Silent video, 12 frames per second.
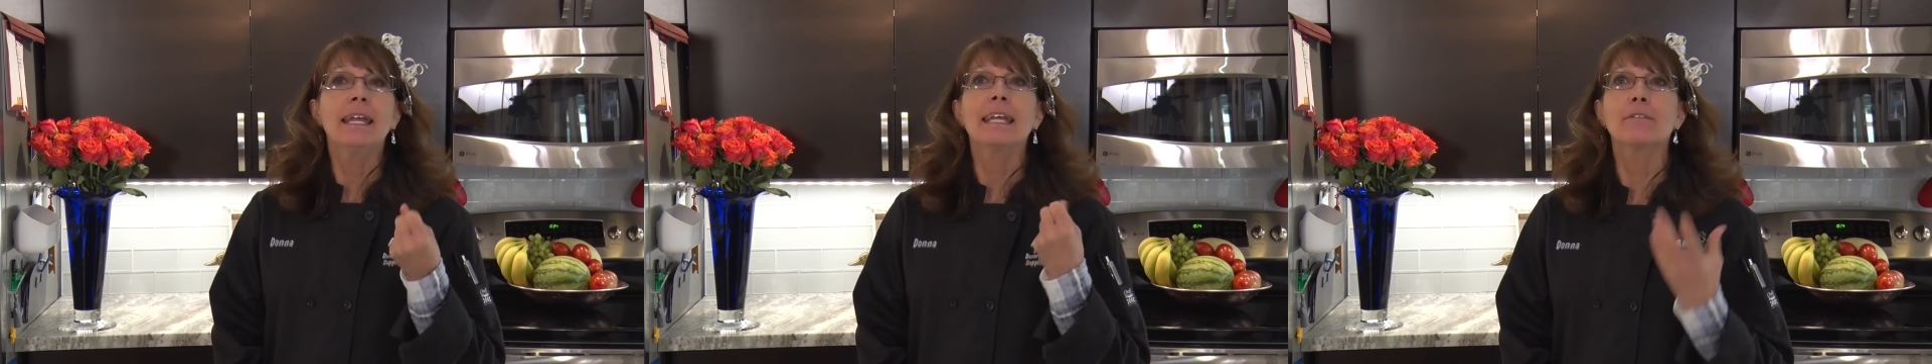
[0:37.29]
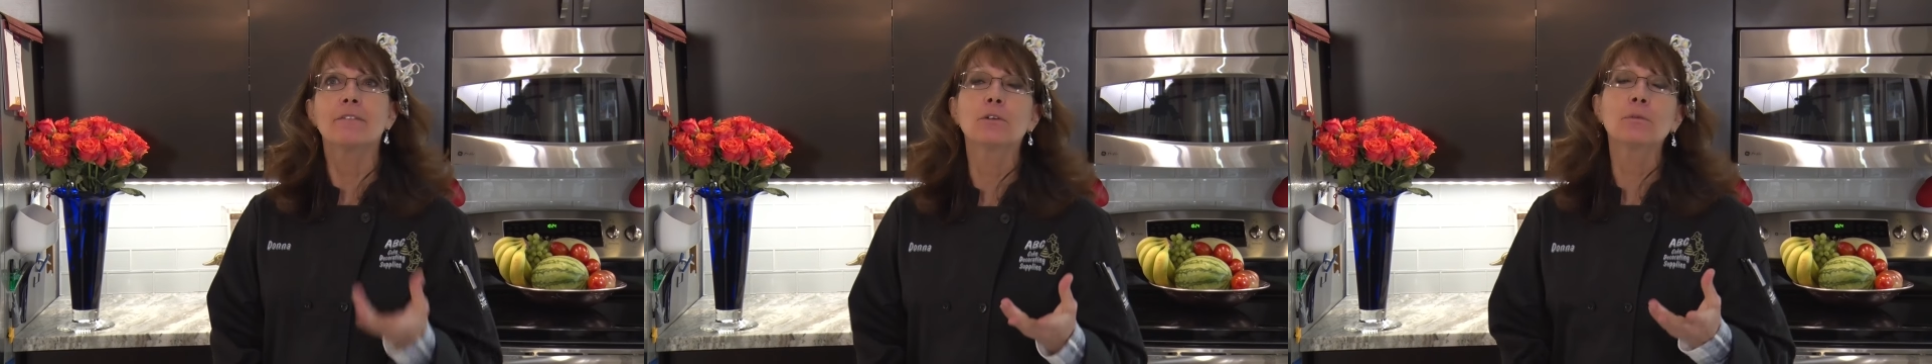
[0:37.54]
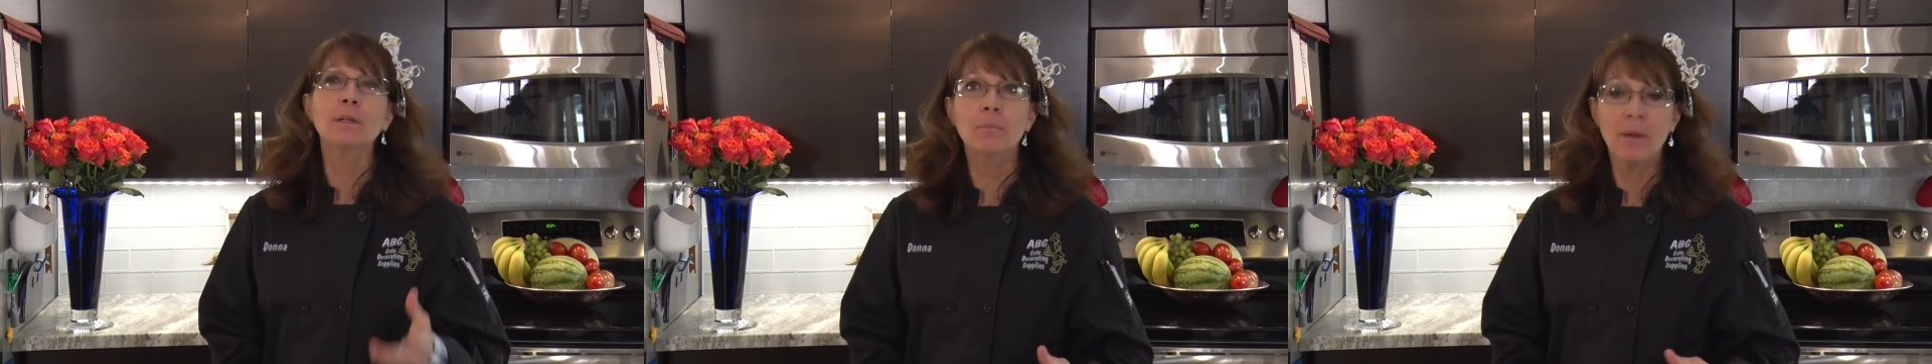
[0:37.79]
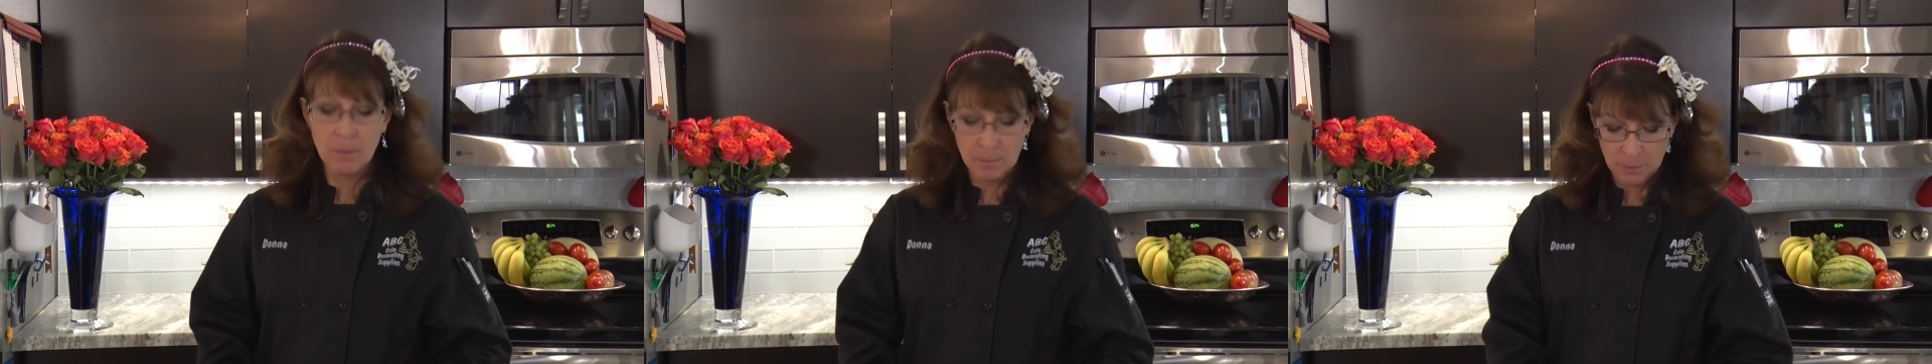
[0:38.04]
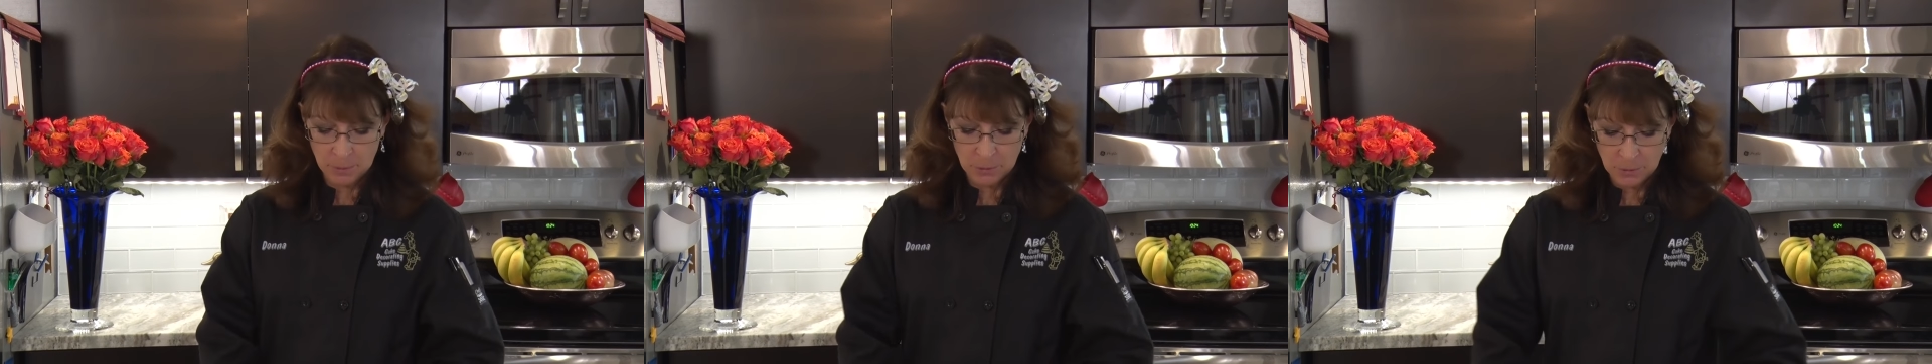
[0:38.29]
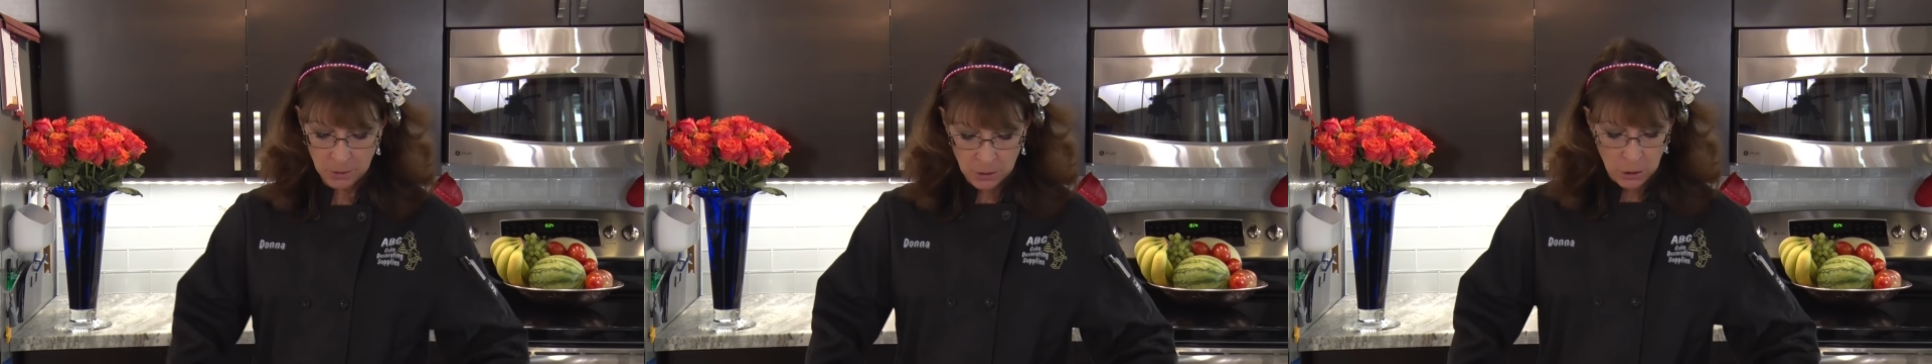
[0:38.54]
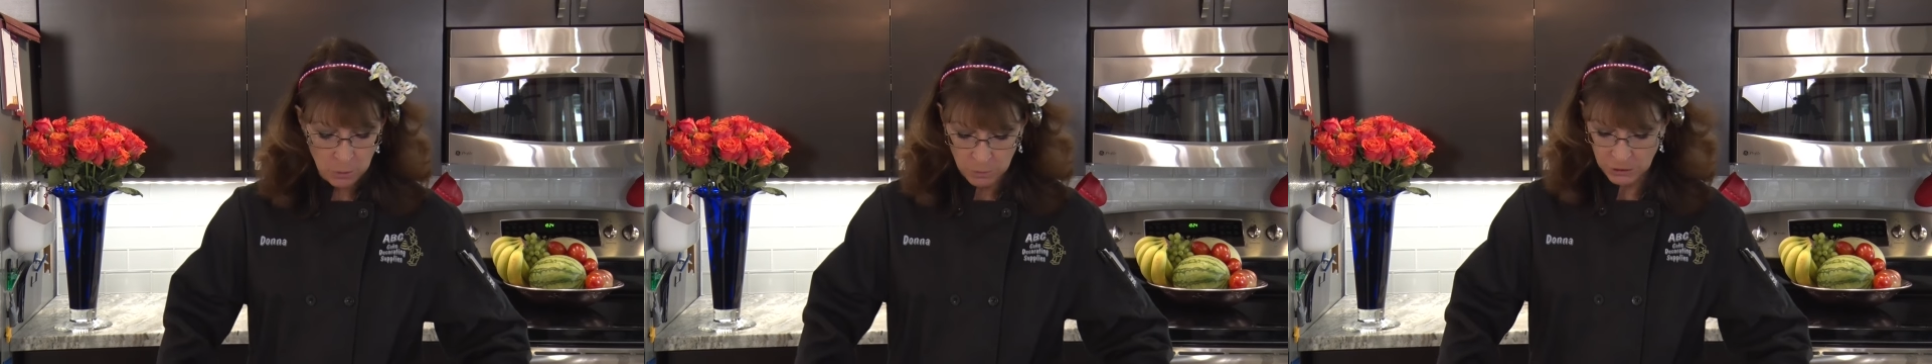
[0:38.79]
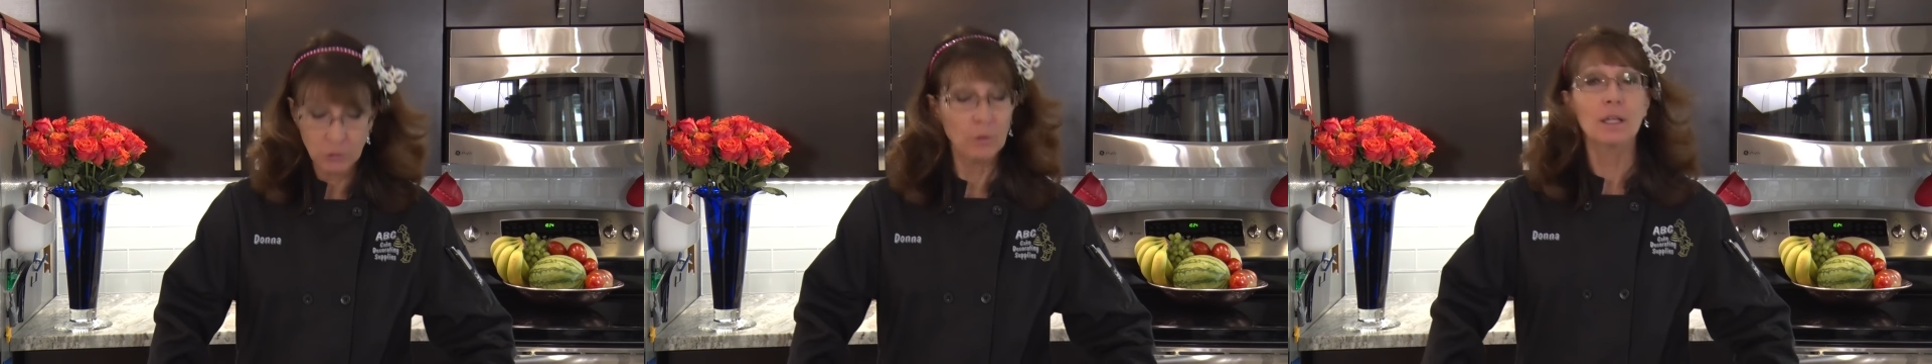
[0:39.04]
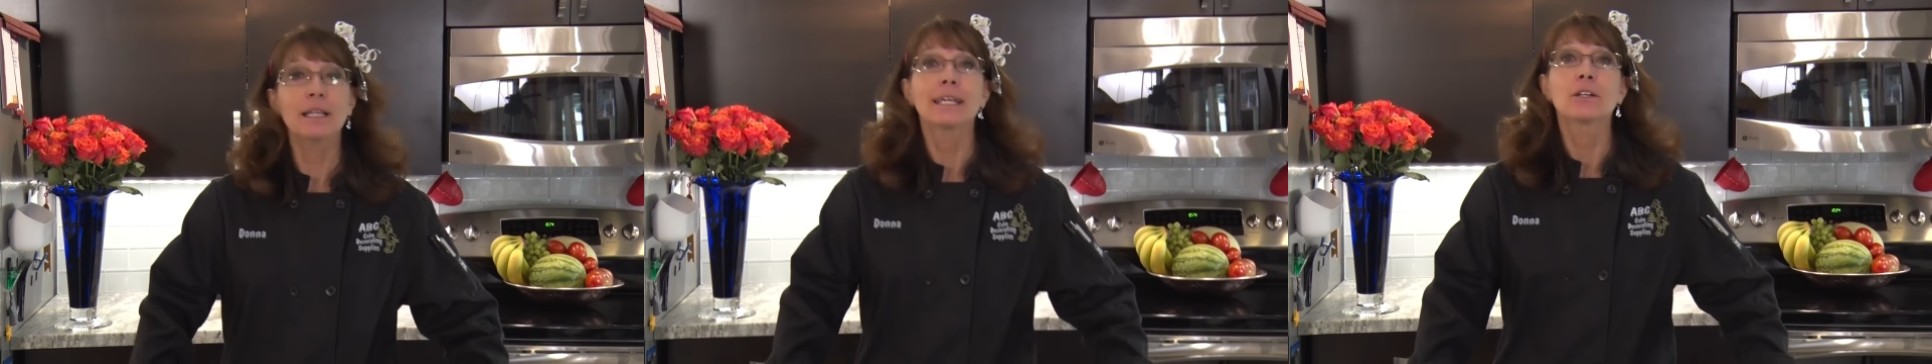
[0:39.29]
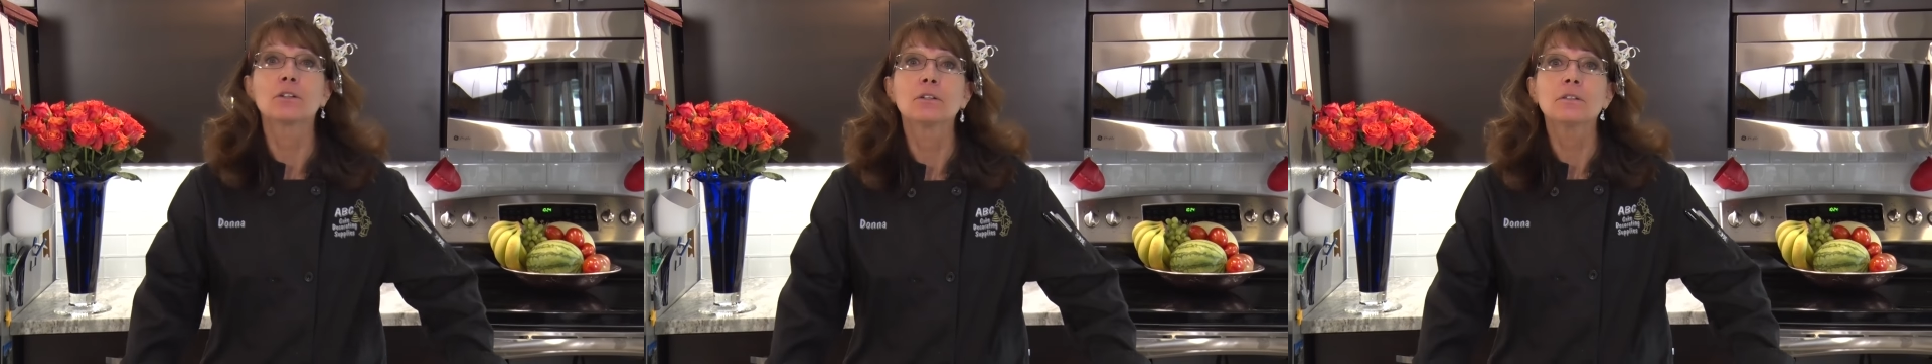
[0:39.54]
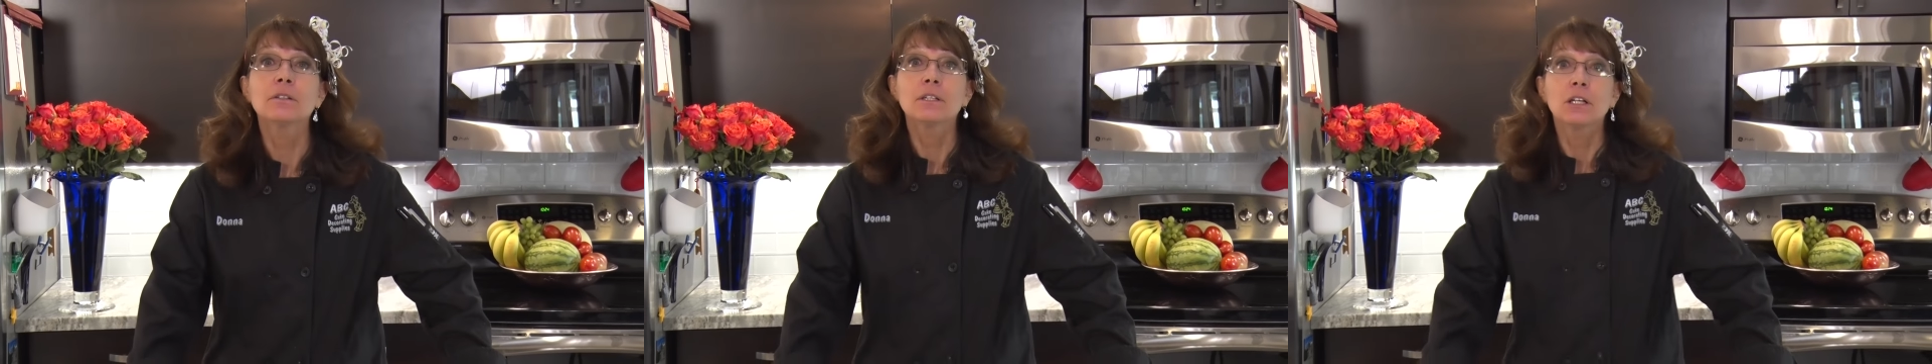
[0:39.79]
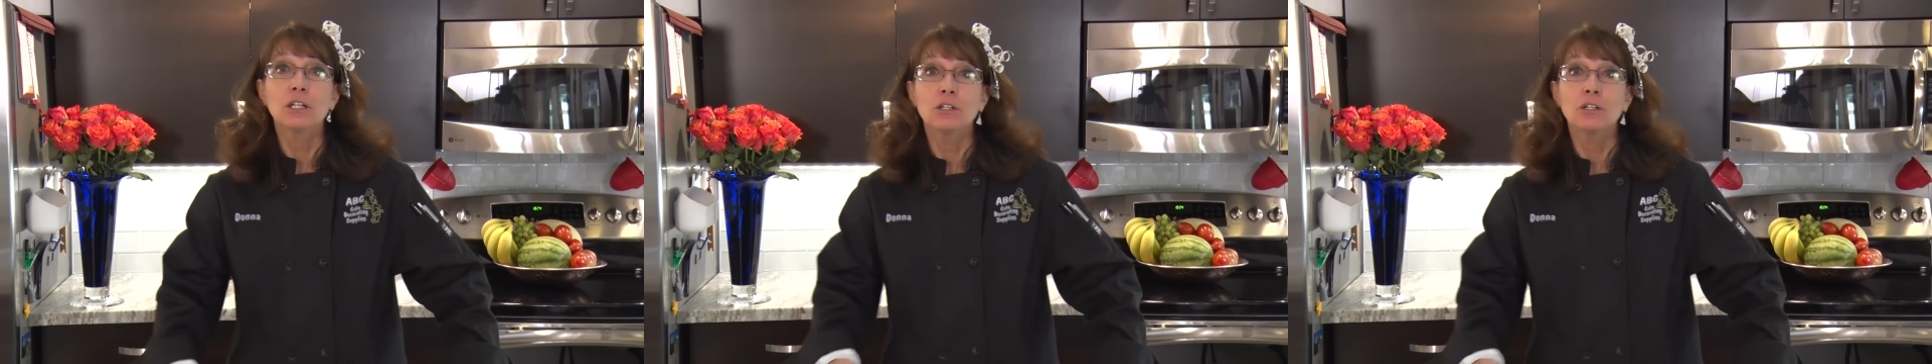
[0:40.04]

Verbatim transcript: If you remember when you were little,